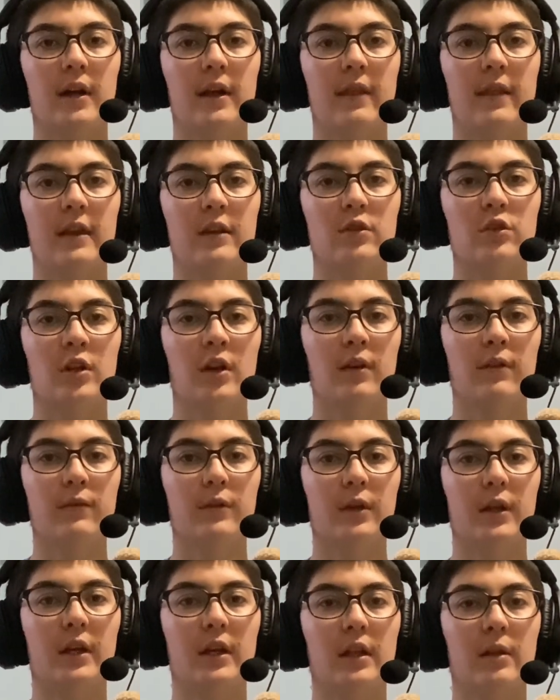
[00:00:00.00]
and then check
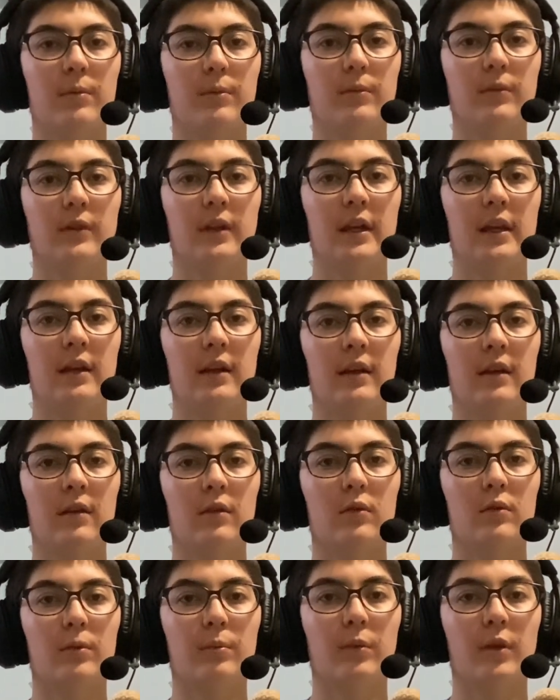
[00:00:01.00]
for any leaking
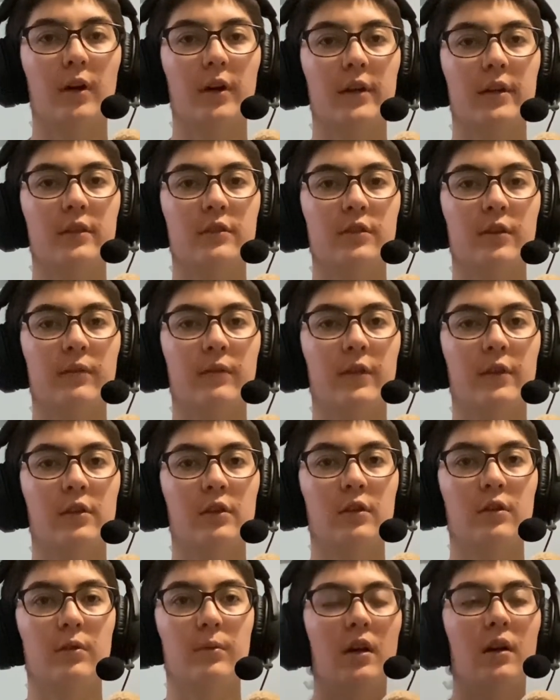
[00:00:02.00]
or blockage of the
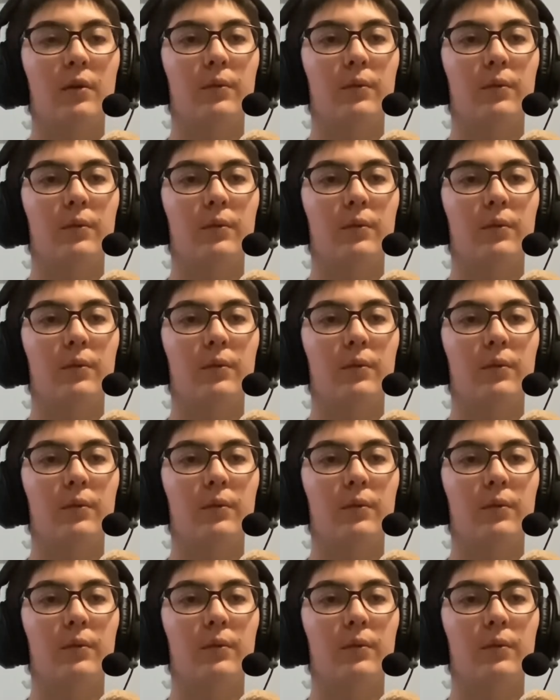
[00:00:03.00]
tube.